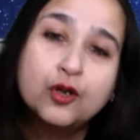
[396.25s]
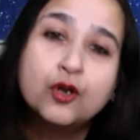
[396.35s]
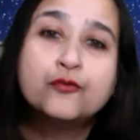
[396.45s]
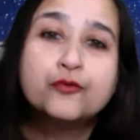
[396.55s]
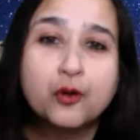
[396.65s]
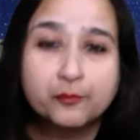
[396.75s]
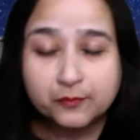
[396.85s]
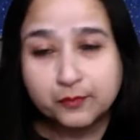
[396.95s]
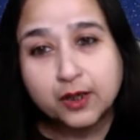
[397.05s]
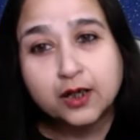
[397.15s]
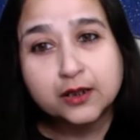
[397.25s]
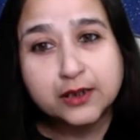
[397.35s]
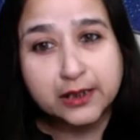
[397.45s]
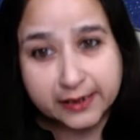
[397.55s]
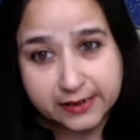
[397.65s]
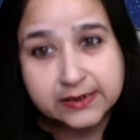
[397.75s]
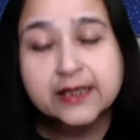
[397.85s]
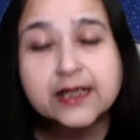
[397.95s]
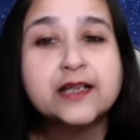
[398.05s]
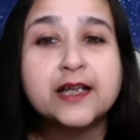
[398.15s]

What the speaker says: from the lists that are there,